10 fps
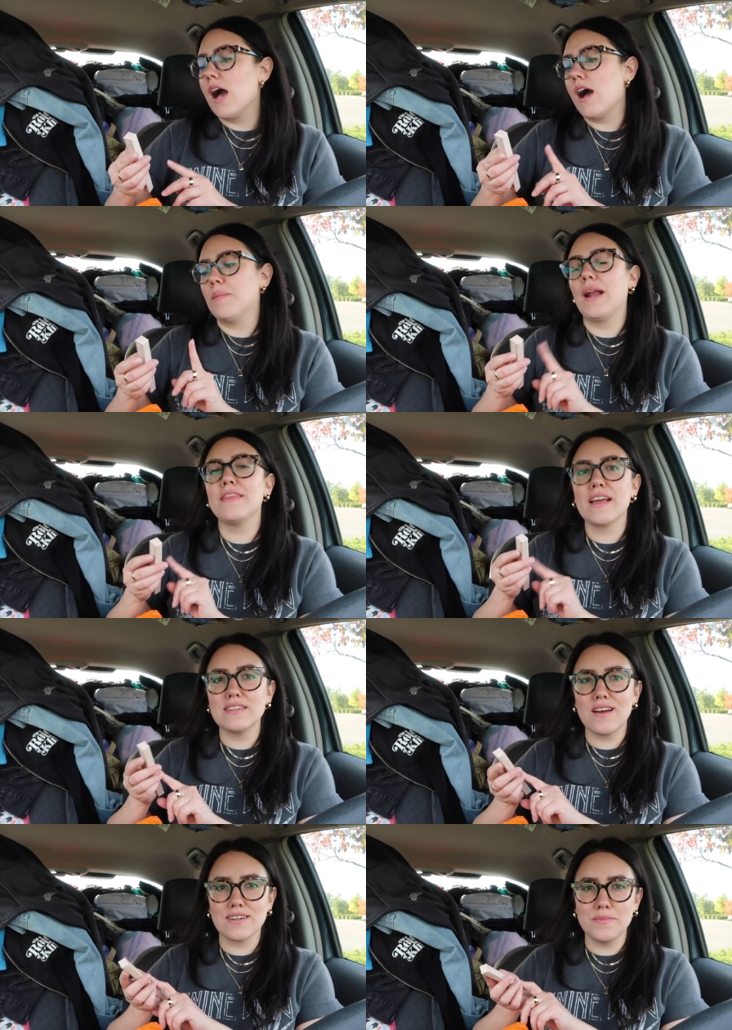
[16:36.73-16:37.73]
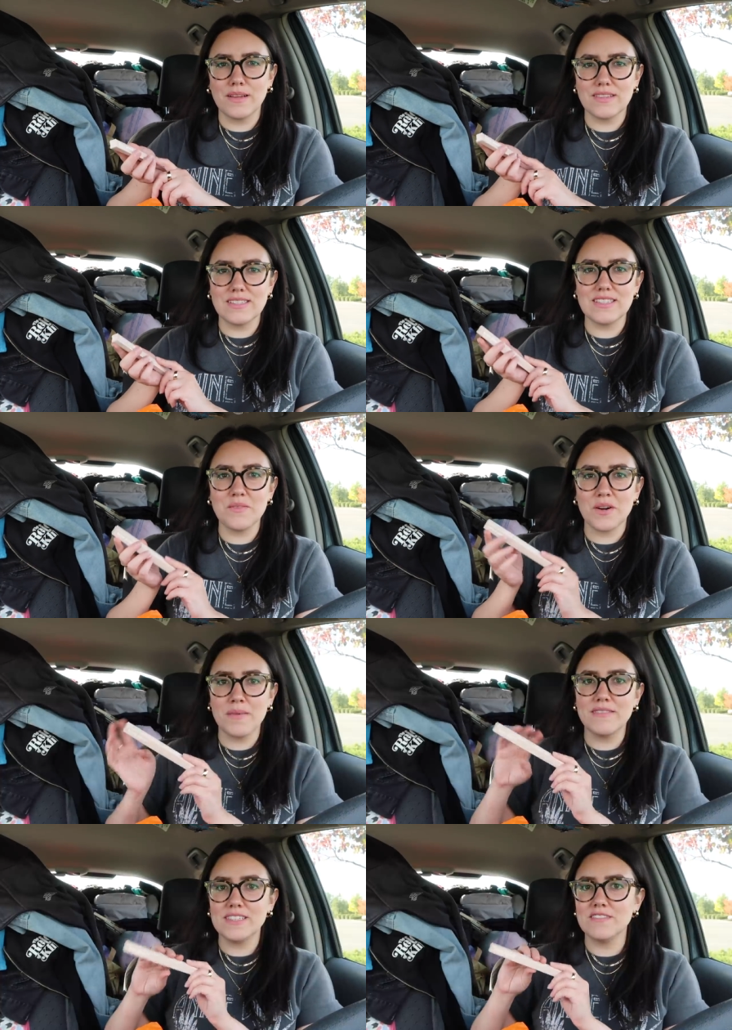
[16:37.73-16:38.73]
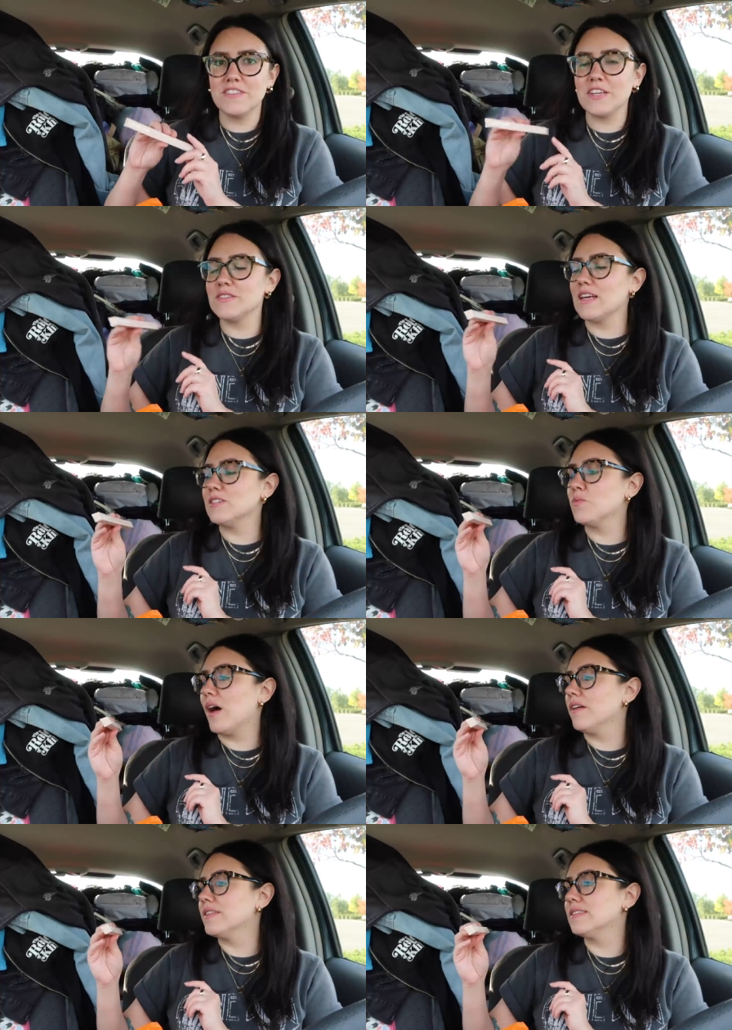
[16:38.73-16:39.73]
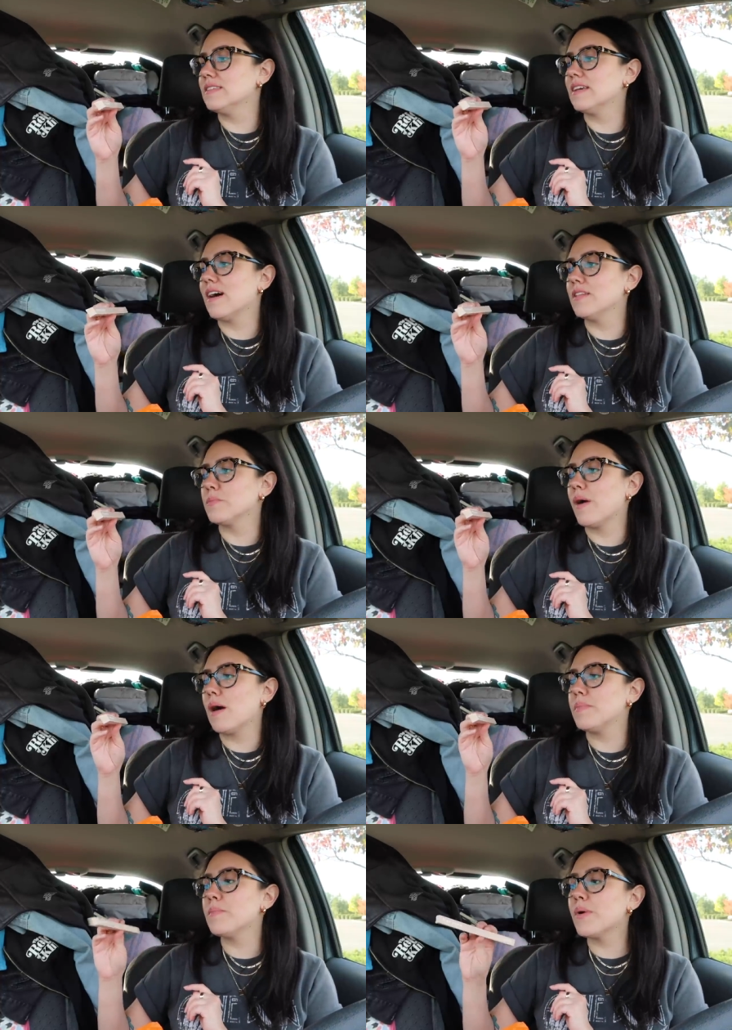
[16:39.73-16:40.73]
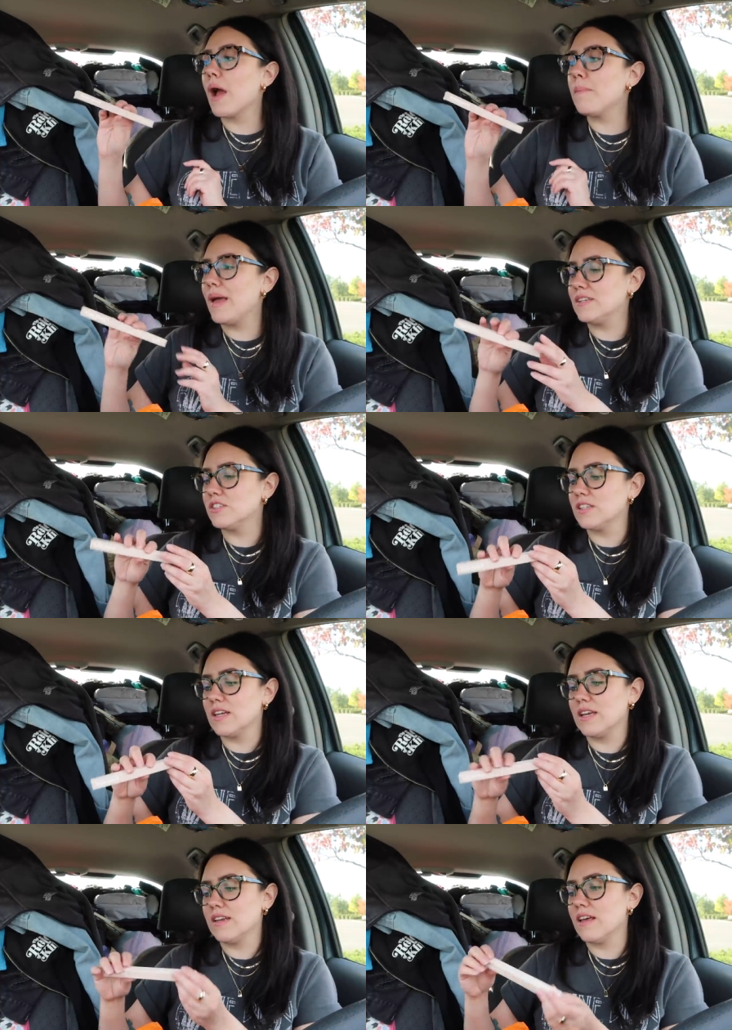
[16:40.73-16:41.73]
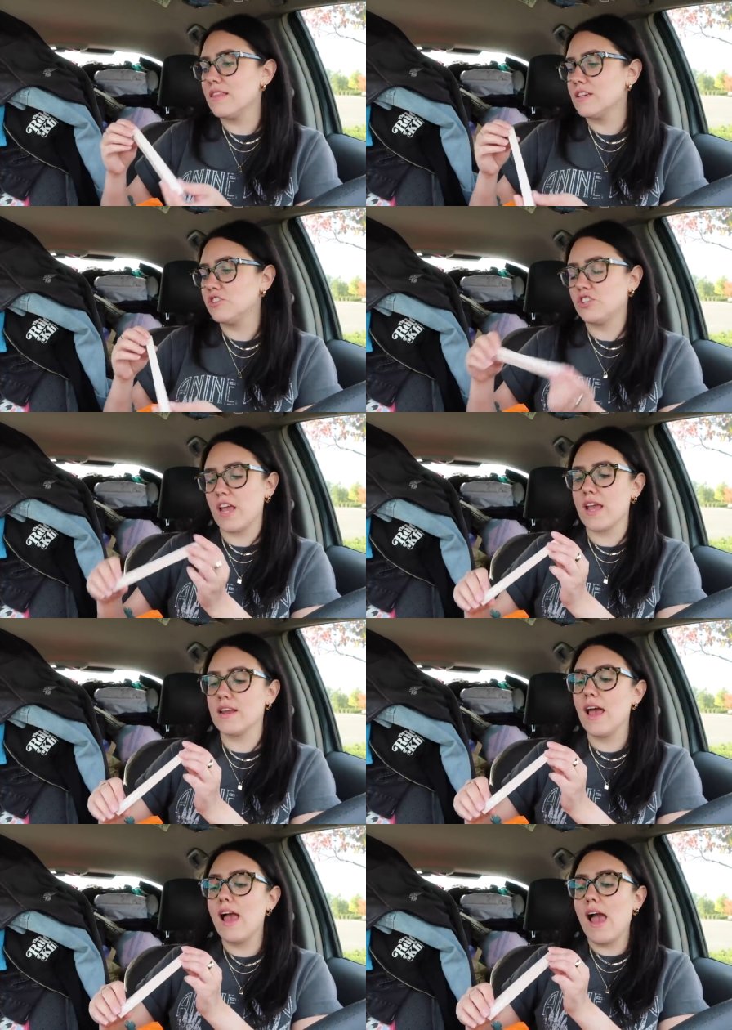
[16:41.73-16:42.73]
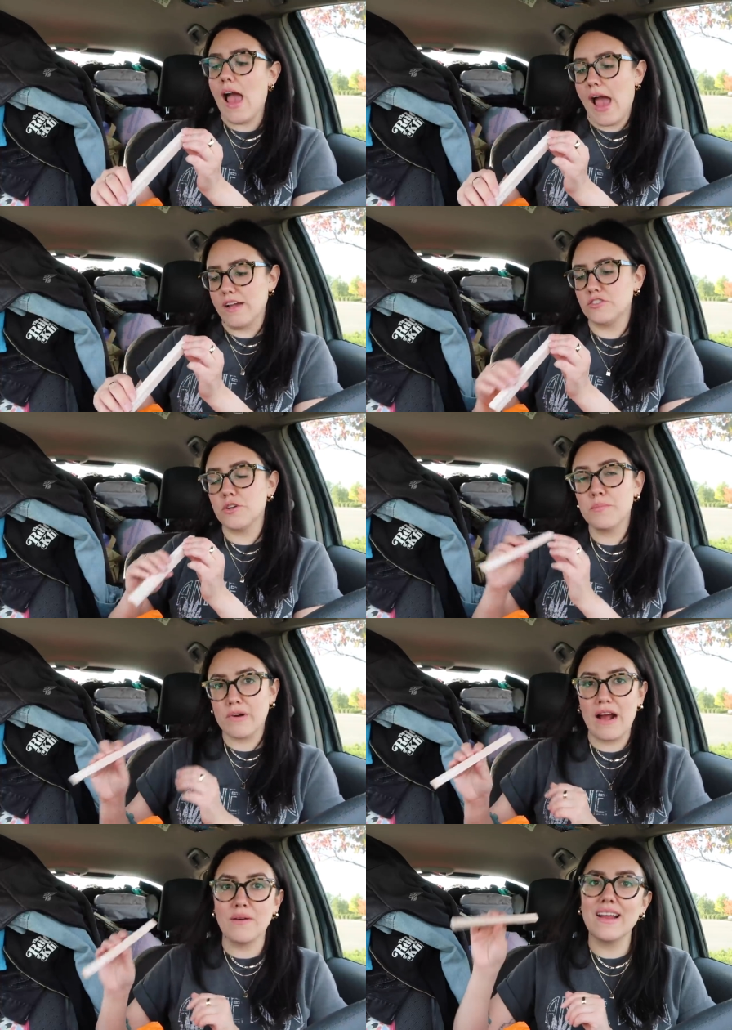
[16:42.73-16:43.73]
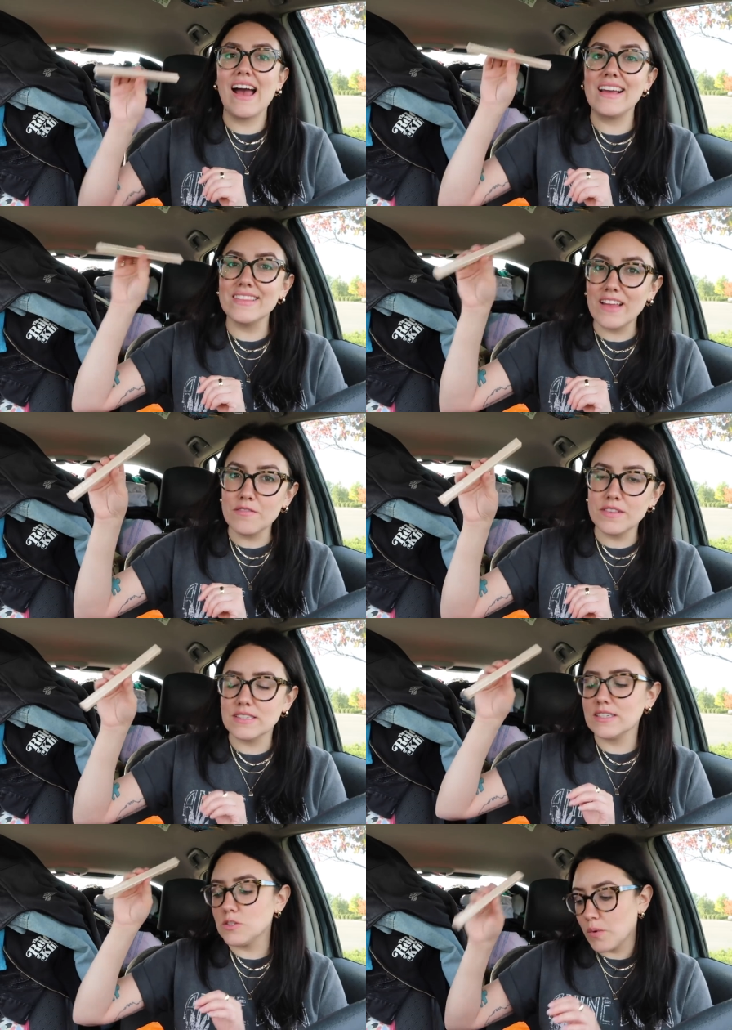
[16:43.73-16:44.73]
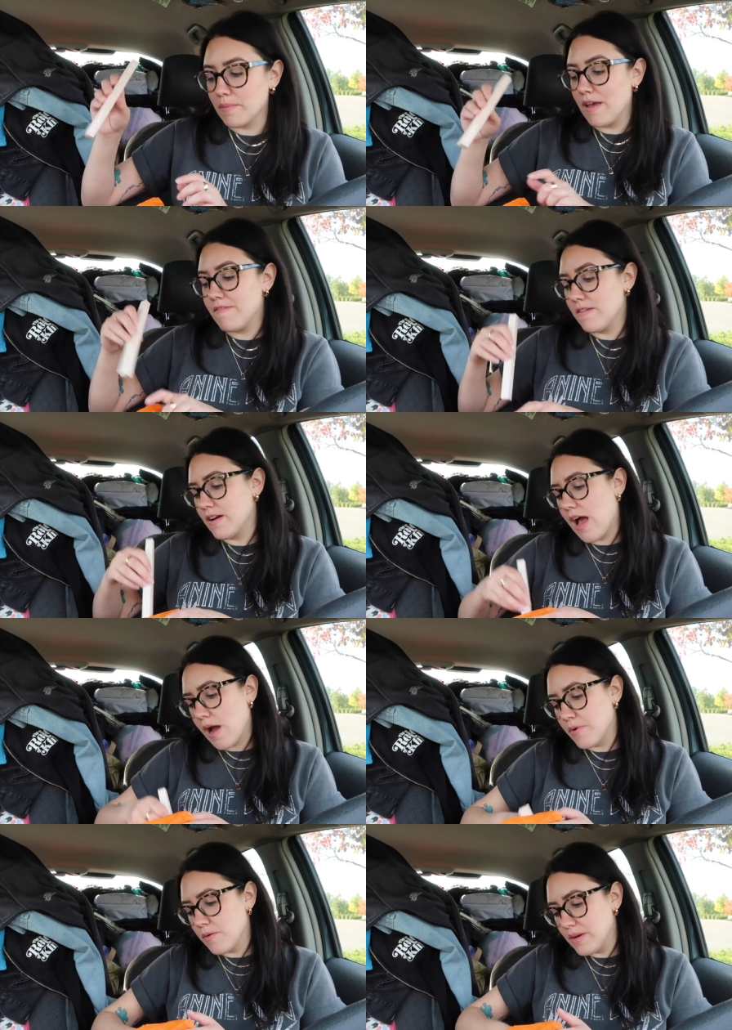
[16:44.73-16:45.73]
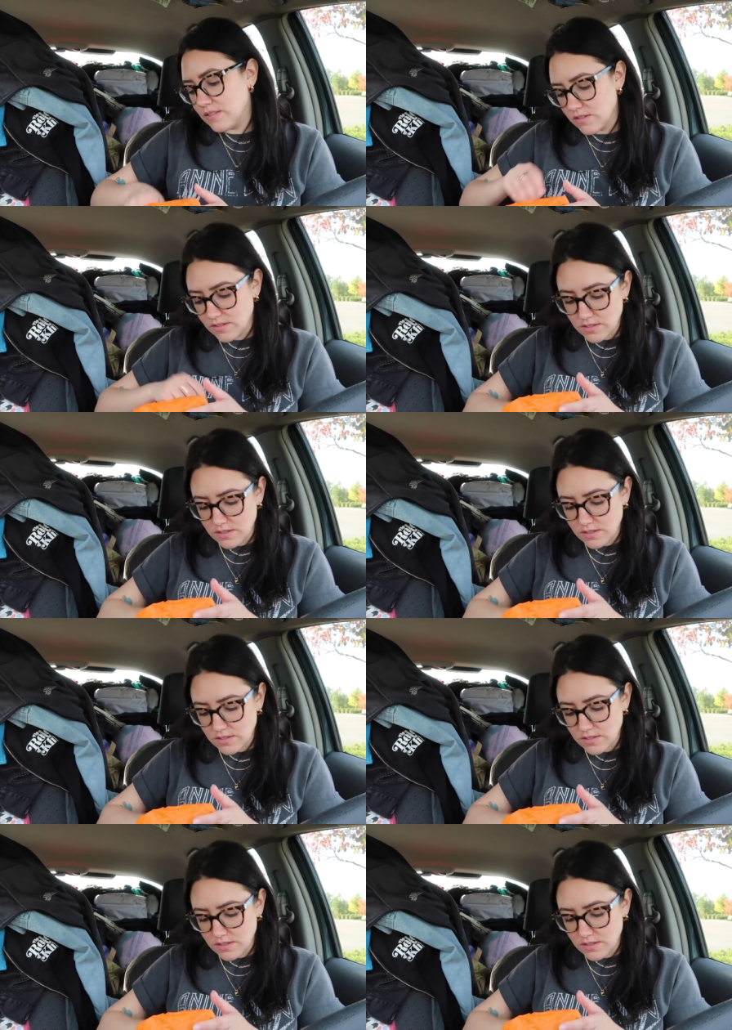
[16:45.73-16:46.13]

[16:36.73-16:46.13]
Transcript: And I think I talked about this in one of my recent videos as well. This is the ColourPop Brow Pencil in the shade Ash Brown. I love this. It's one of my favorite eyebrow pencils.